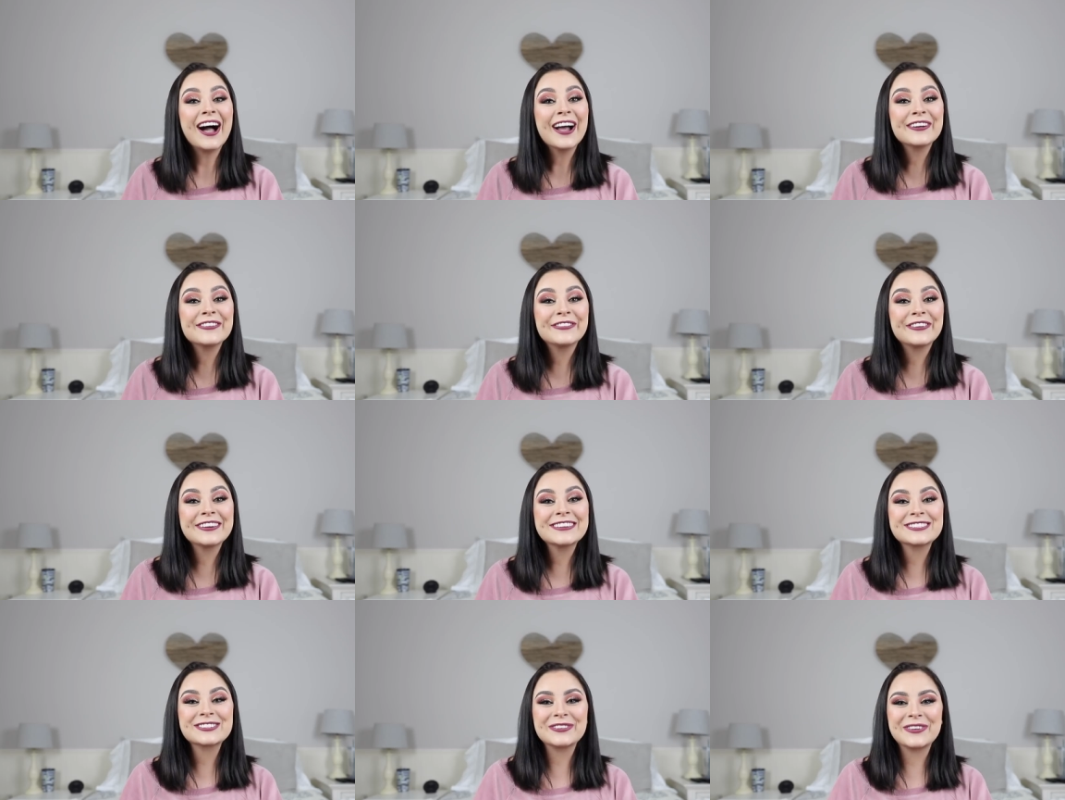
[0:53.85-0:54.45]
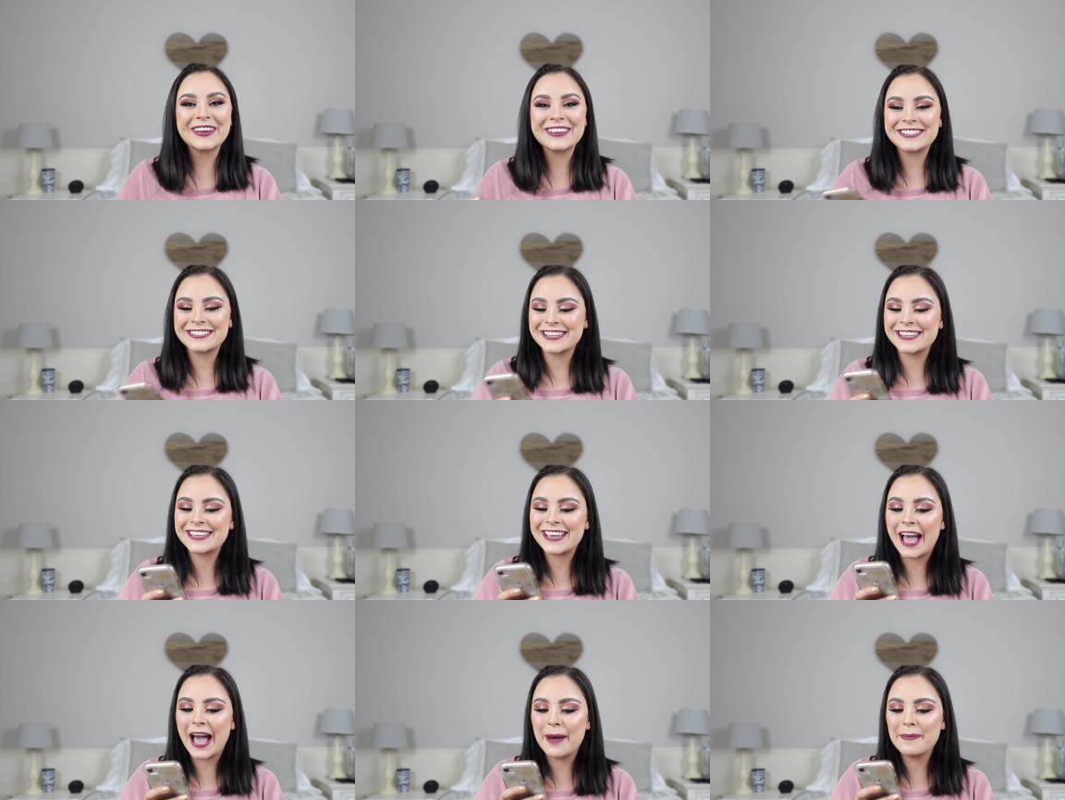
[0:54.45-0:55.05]
Our first
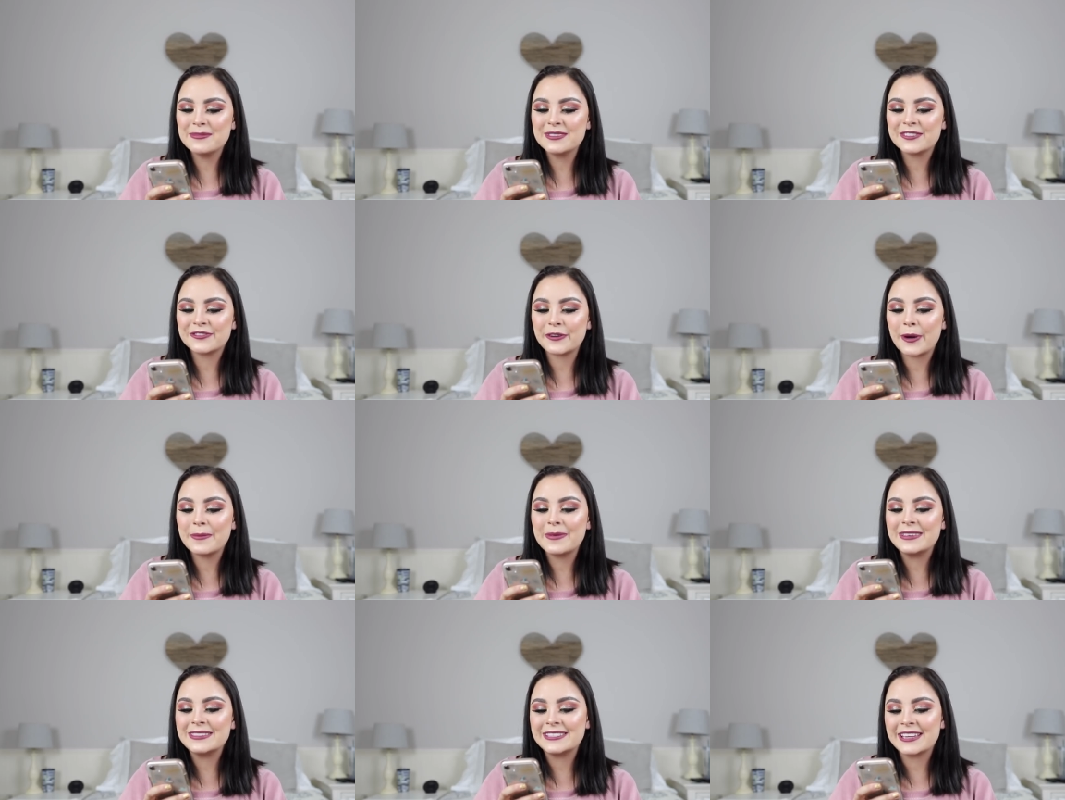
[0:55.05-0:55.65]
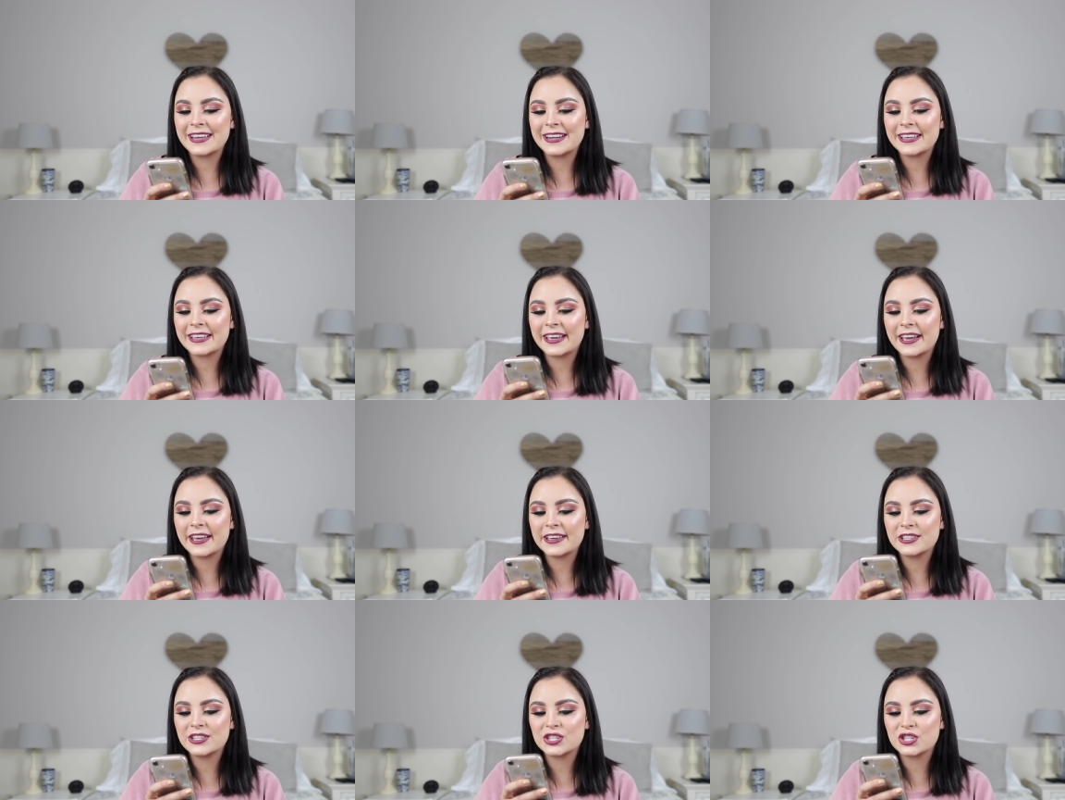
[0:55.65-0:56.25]
question comes from
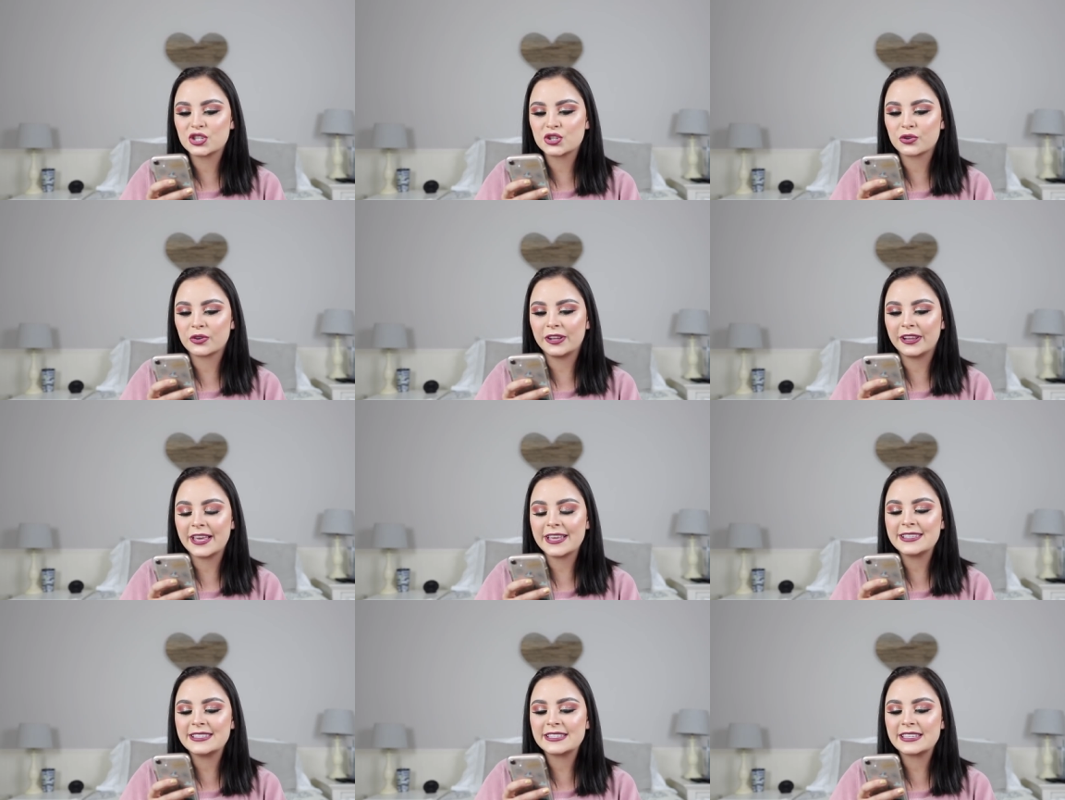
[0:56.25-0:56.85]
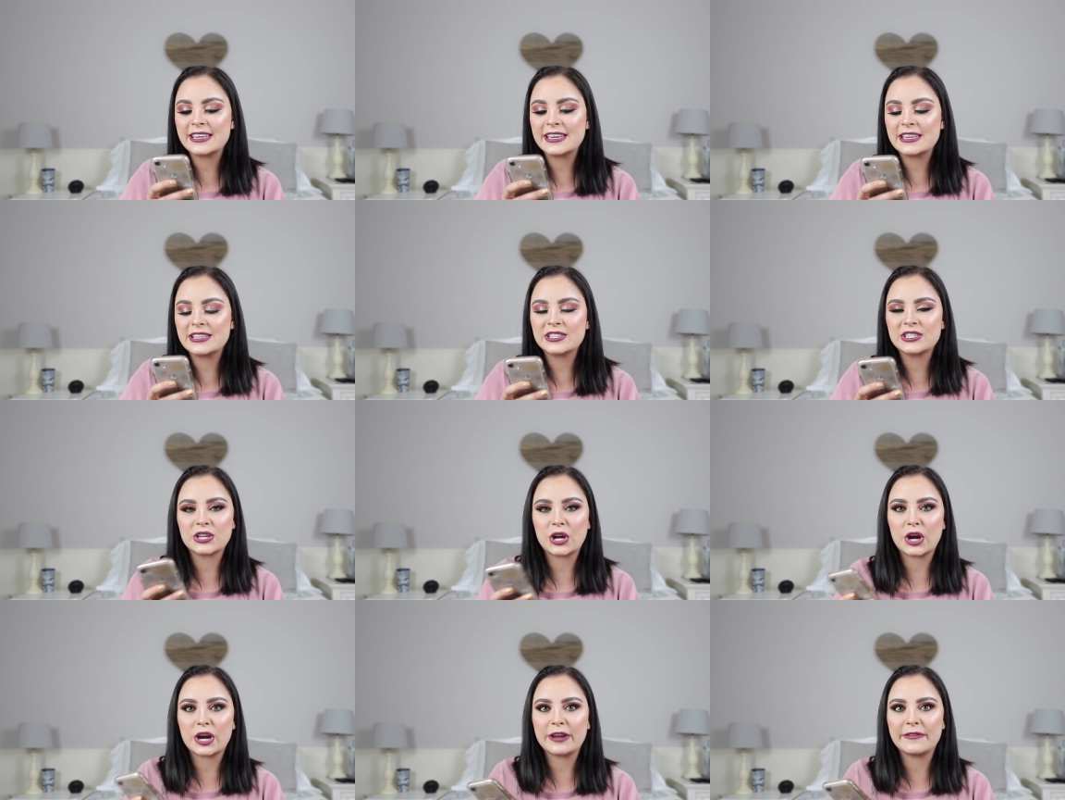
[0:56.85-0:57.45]
Danica Streleski.
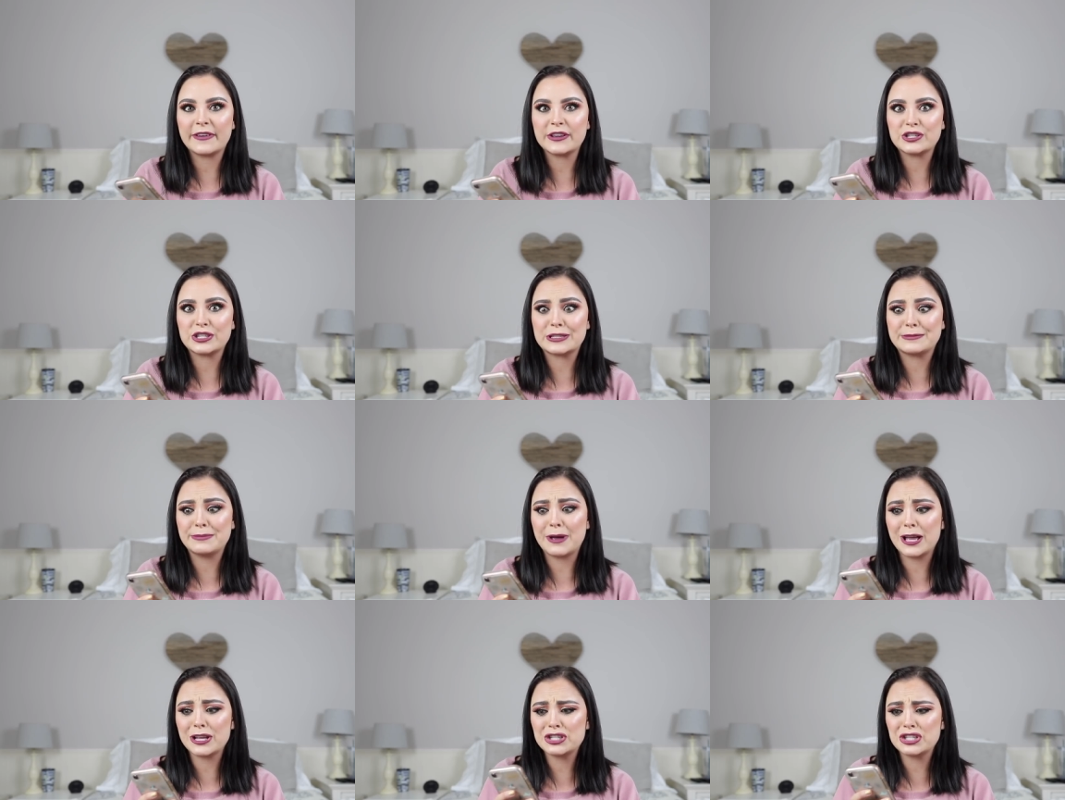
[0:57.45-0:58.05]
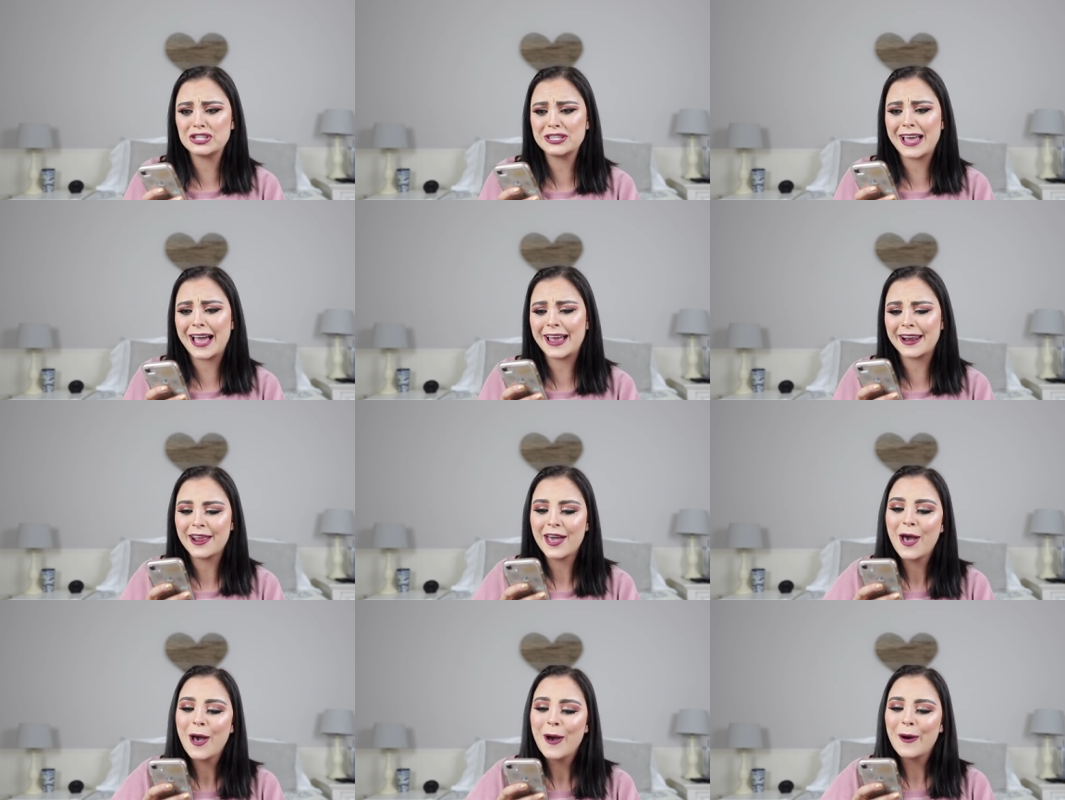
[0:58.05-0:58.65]
Sorry if I just botched
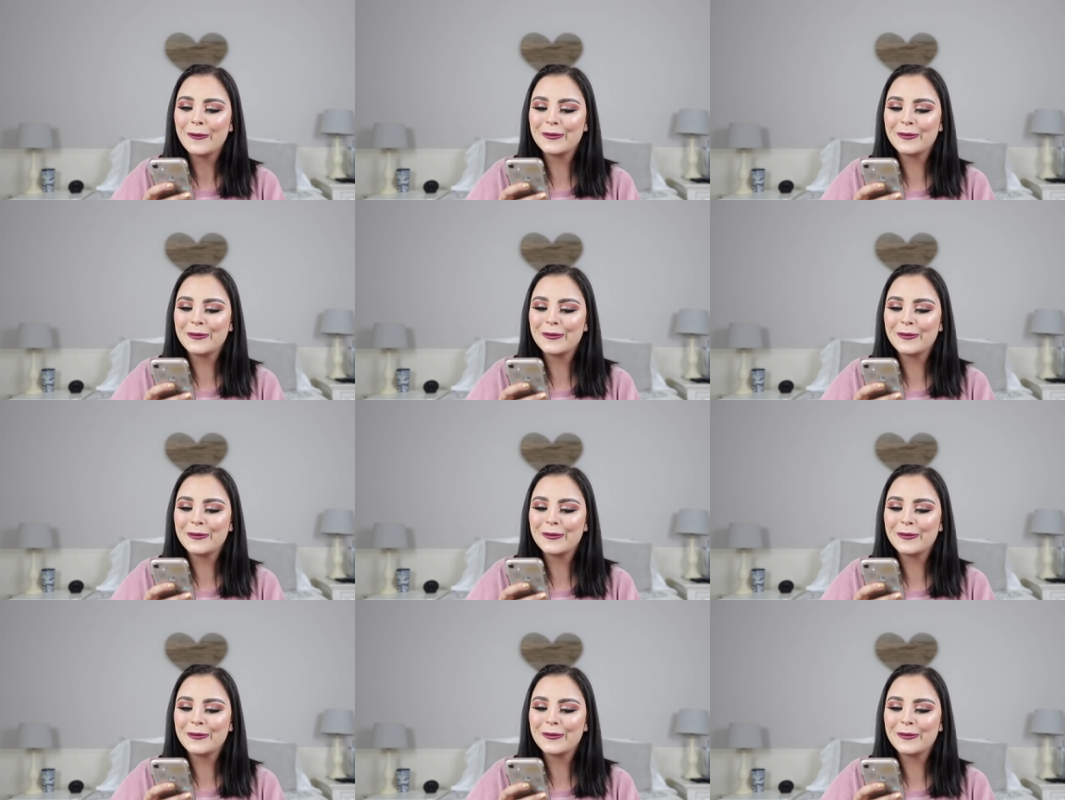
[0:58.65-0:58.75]
that.